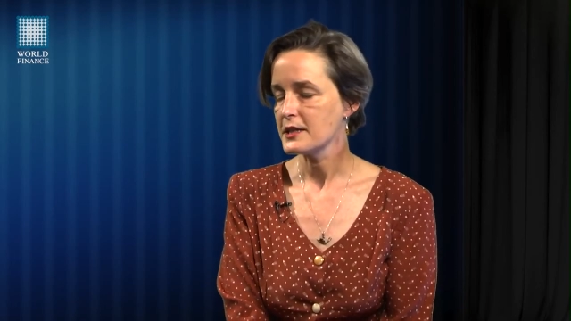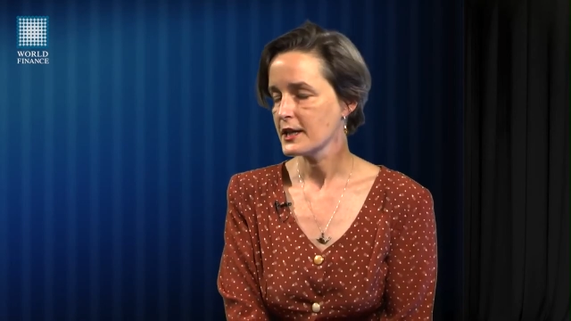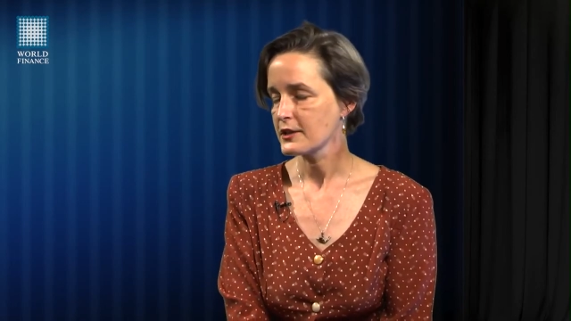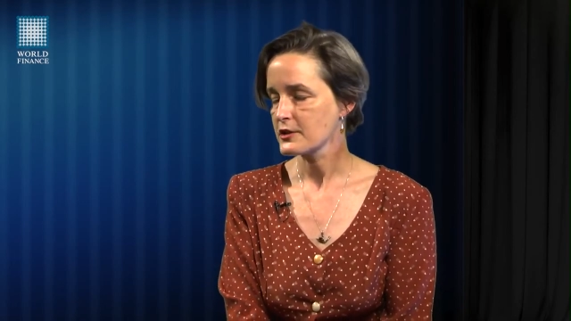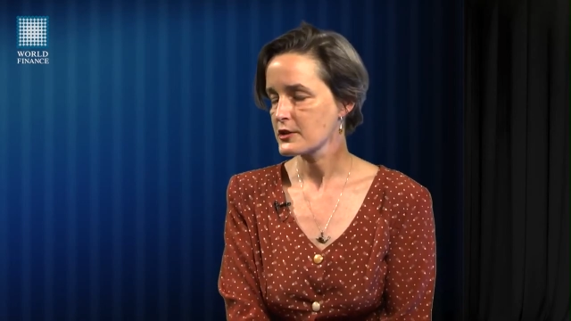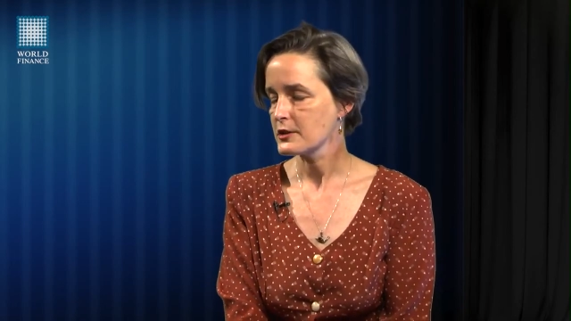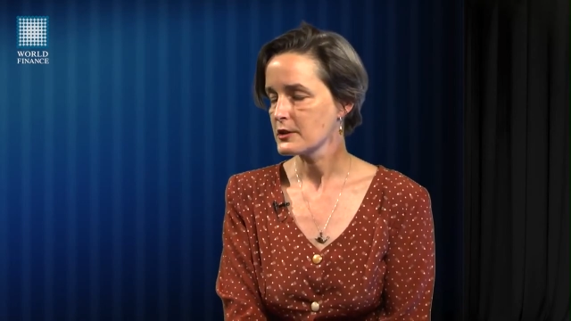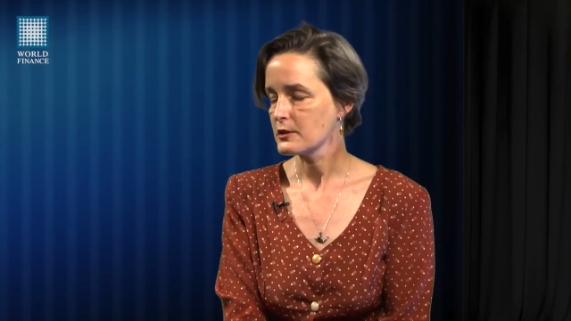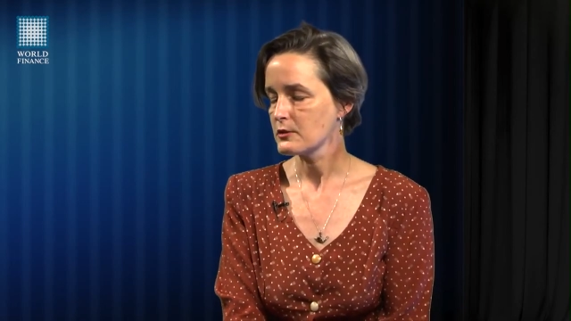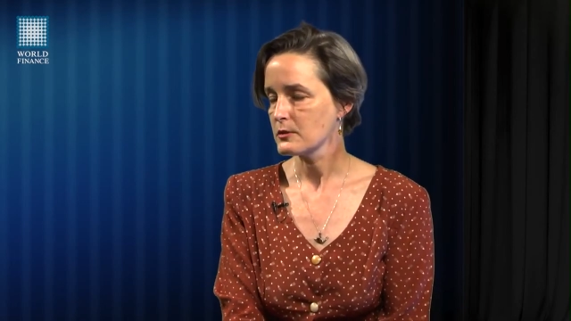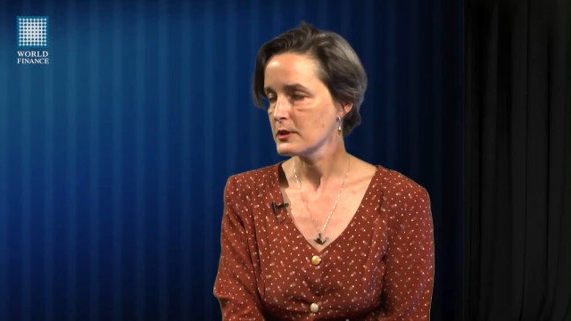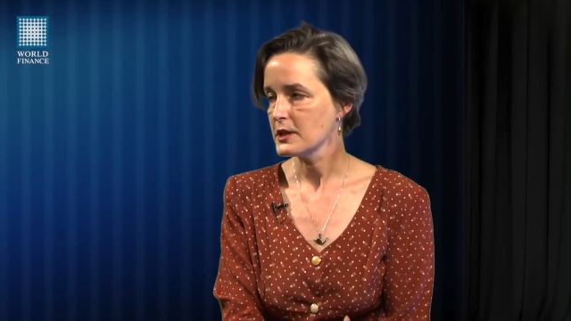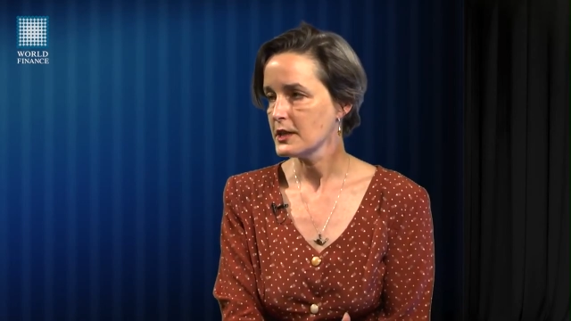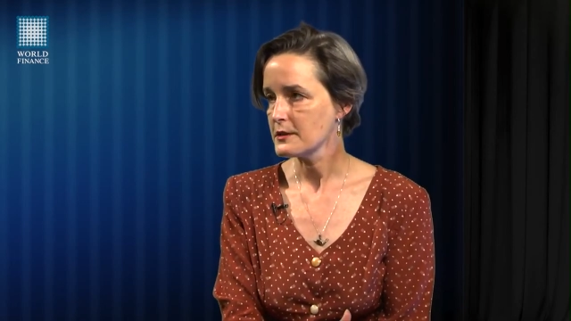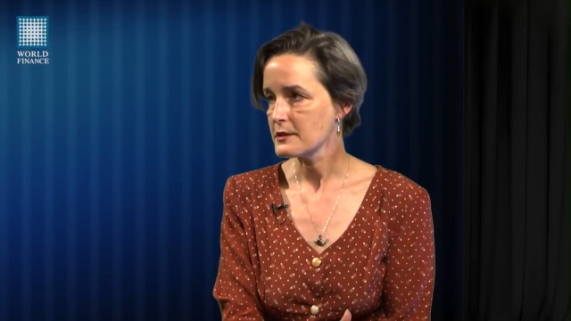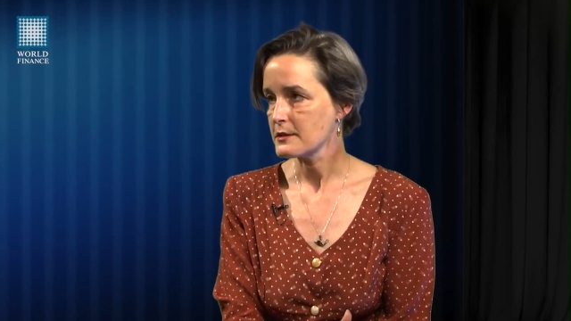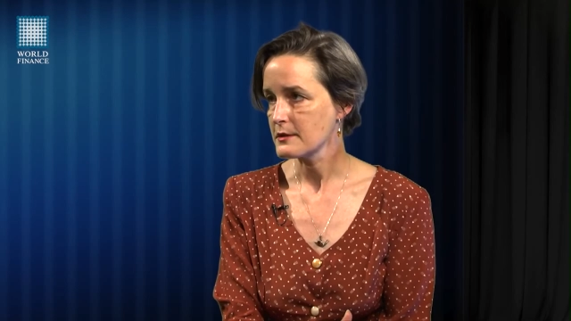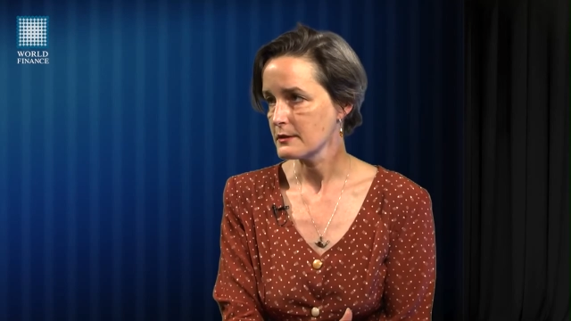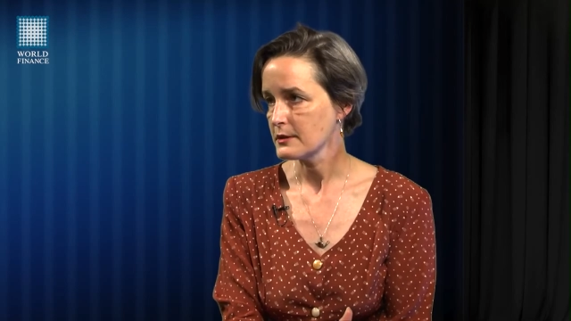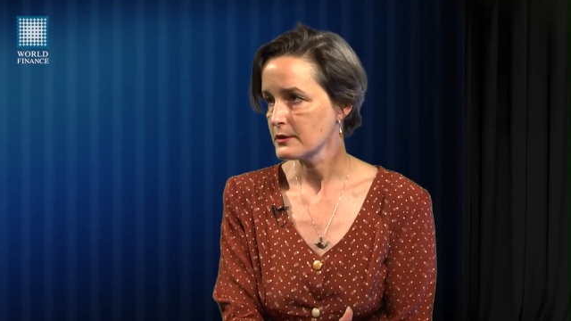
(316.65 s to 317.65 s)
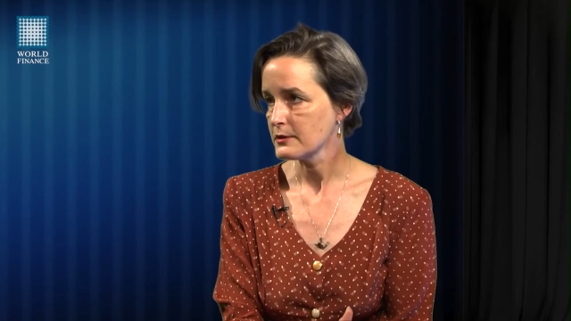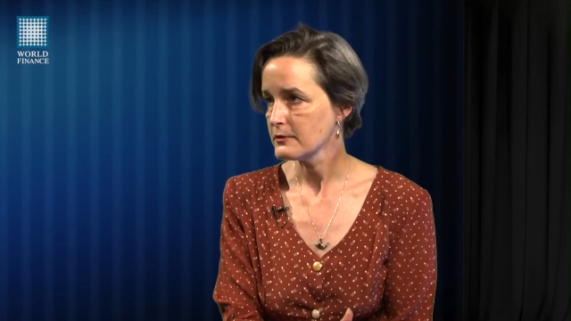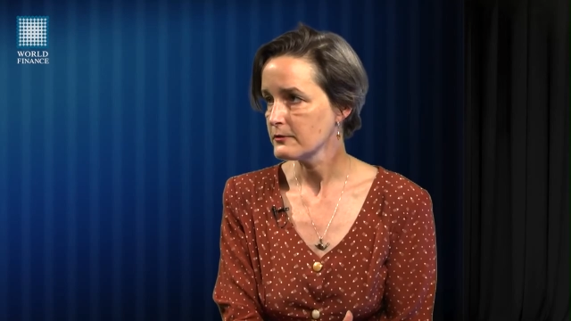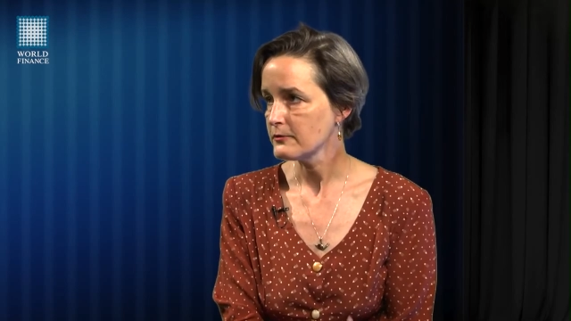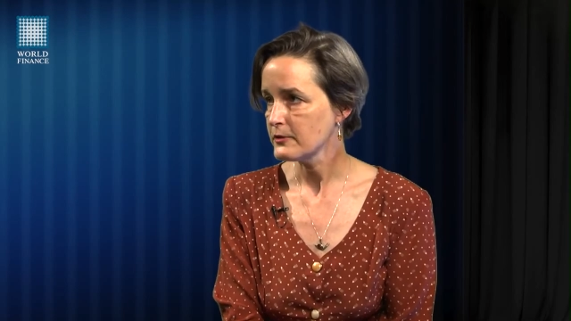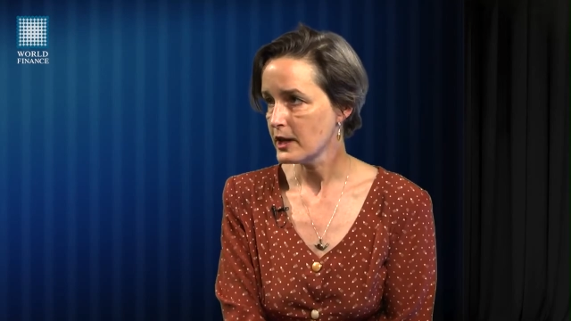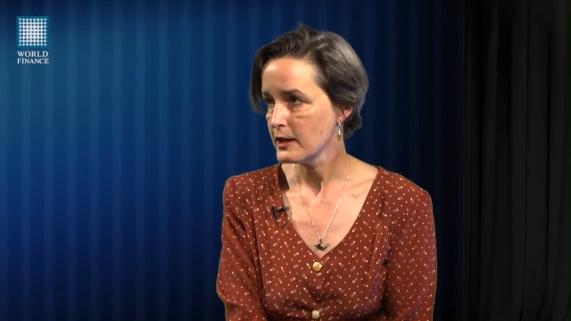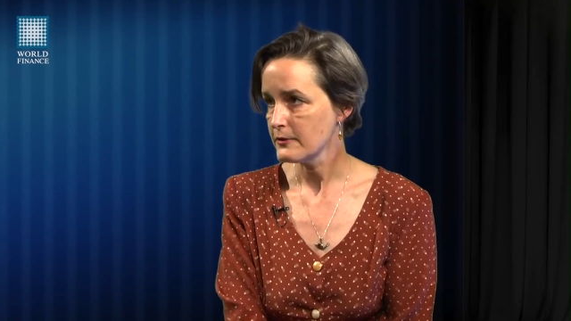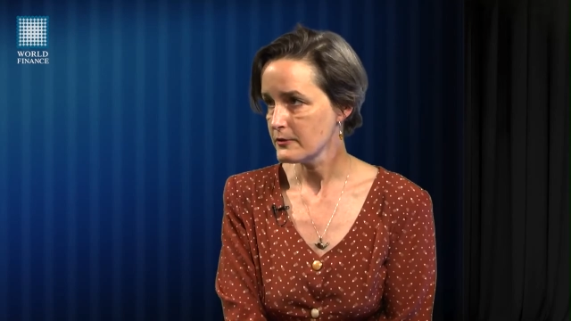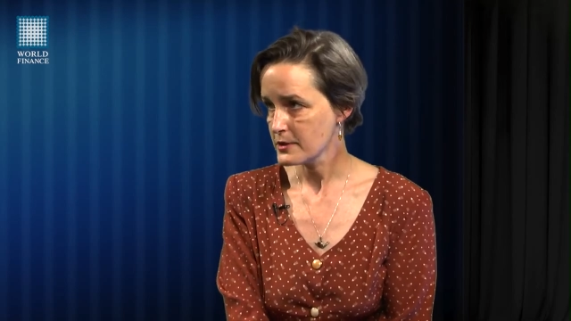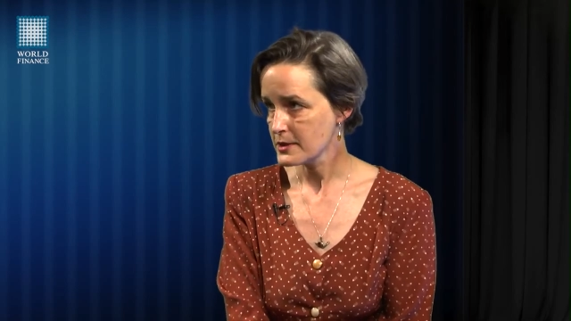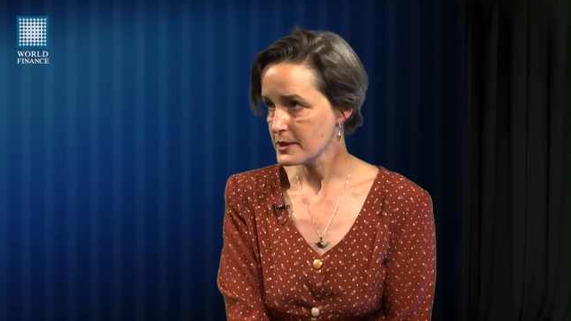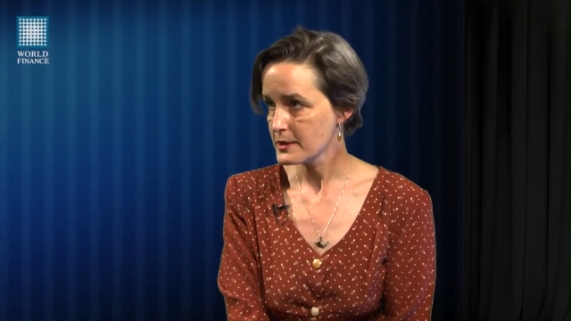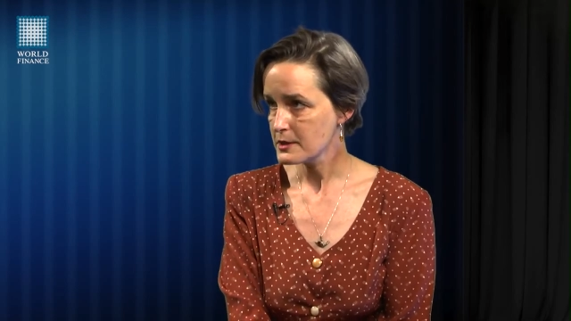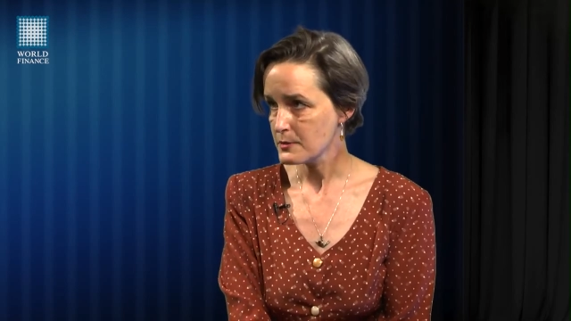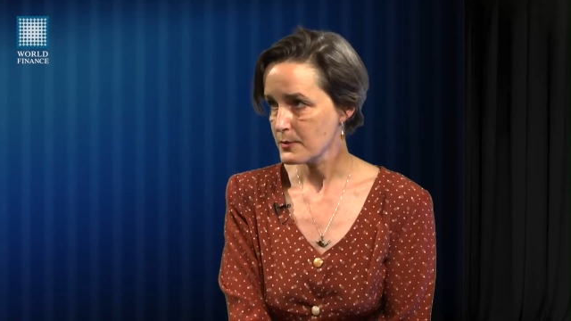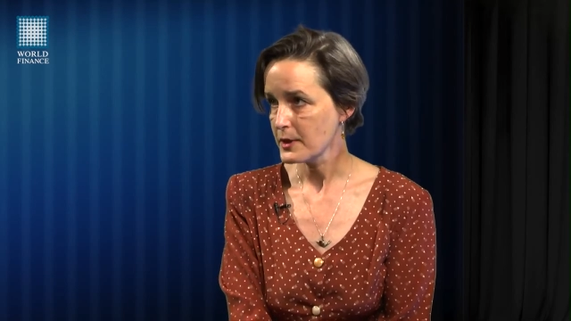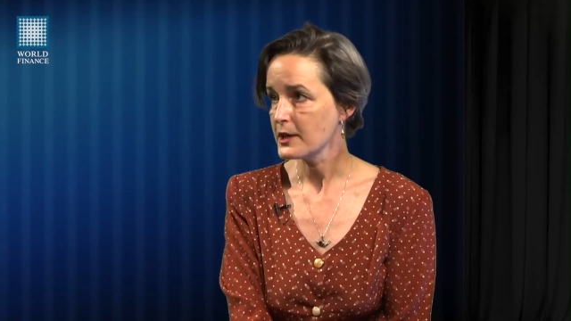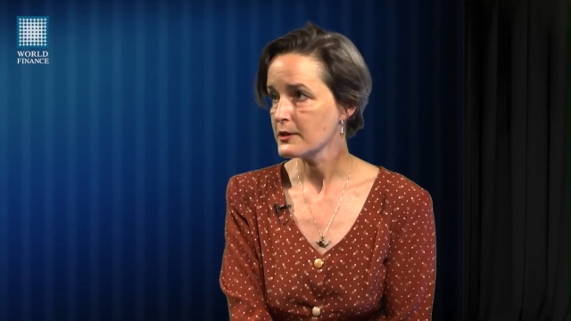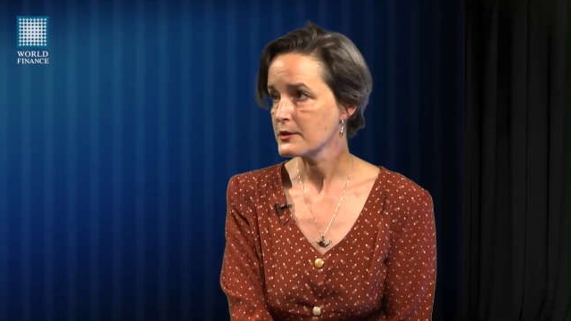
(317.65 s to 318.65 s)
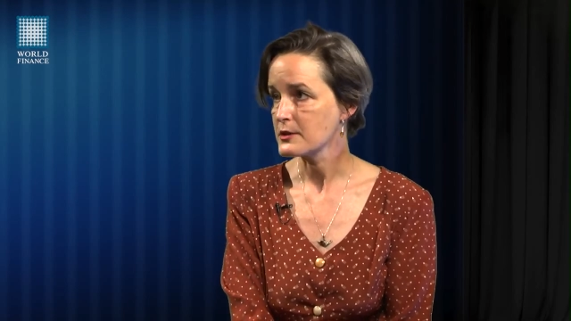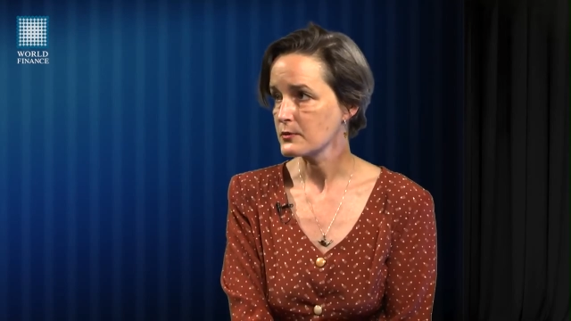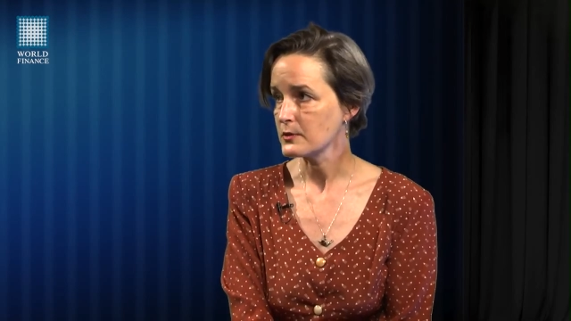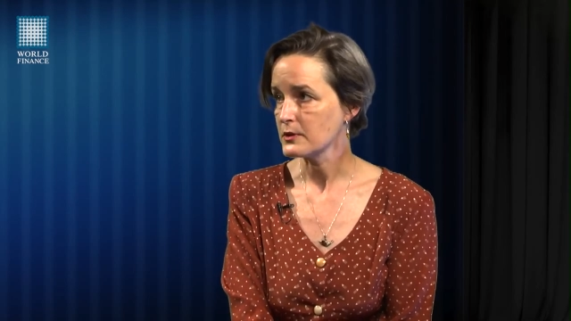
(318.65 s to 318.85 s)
actually creates another 5 or 6 pounds